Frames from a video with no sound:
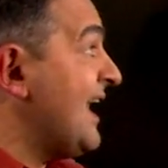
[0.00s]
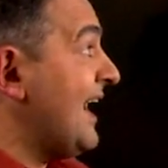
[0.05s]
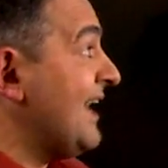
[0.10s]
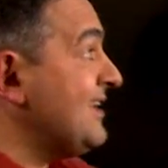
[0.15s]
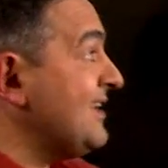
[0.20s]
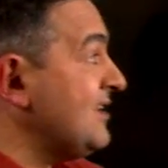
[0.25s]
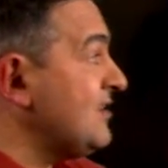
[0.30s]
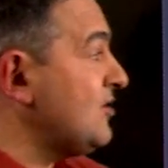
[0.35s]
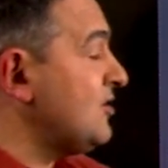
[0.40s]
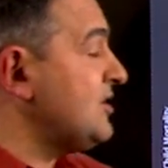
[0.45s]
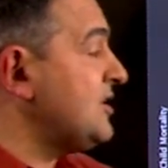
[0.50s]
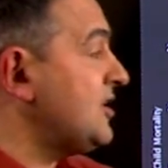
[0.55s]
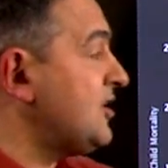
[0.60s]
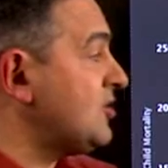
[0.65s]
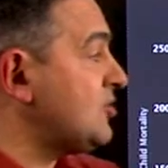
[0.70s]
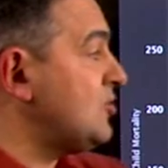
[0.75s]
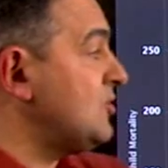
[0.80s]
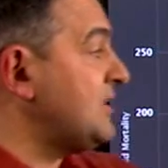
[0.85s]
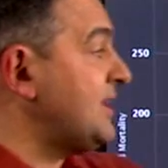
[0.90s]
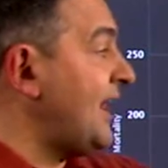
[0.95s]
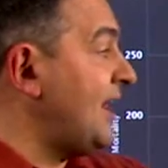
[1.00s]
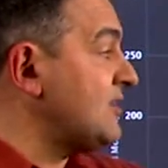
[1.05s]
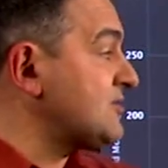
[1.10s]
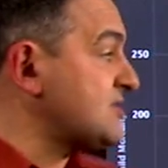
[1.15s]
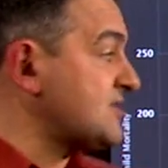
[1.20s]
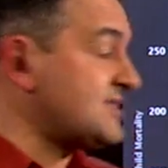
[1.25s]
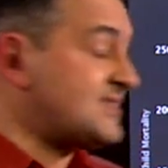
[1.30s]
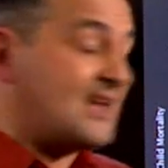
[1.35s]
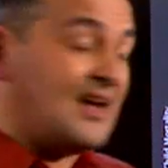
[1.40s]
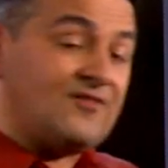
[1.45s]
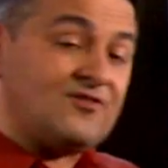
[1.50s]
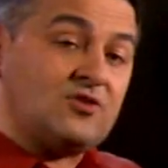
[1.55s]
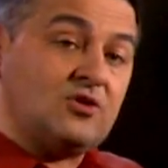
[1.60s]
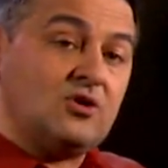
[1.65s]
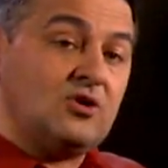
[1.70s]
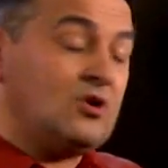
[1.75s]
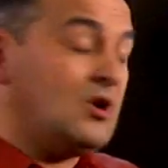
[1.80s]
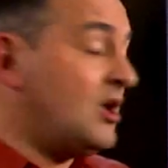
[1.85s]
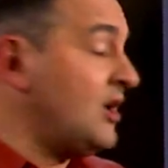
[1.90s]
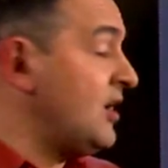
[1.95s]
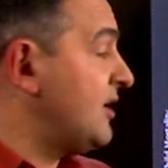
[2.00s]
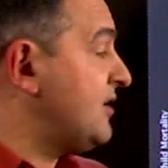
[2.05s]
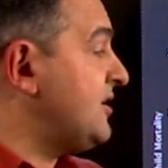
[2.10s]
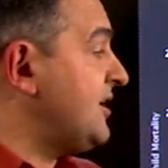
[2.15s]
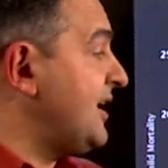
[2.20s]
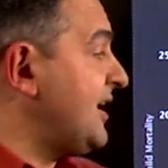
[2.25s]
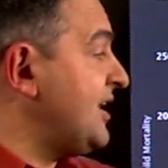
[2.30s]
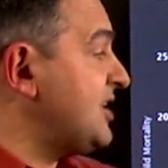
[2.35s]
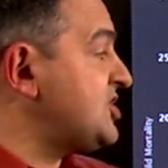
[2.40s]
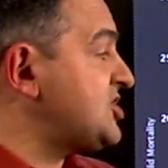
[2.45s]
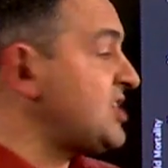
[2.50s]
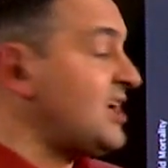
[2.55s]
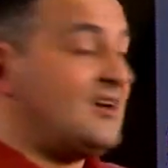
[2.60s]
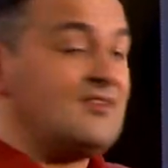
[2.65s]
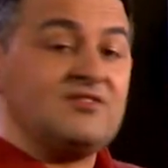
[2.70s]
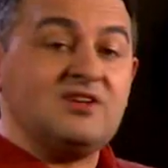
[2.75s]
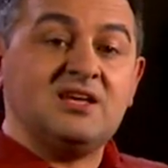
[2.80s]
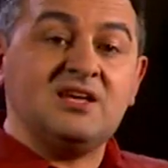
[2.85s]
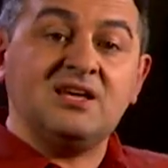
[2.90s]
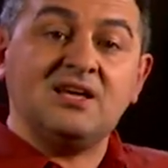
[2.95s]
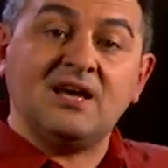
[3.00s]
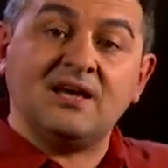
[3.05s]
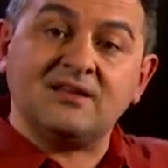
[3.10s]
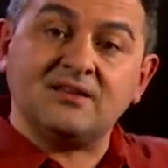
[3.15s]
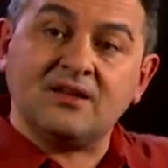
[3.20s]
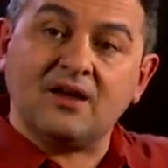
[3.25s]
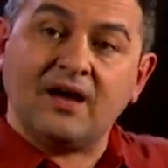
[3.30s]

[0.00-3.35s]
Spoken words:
And in the year 2000s, after the HIV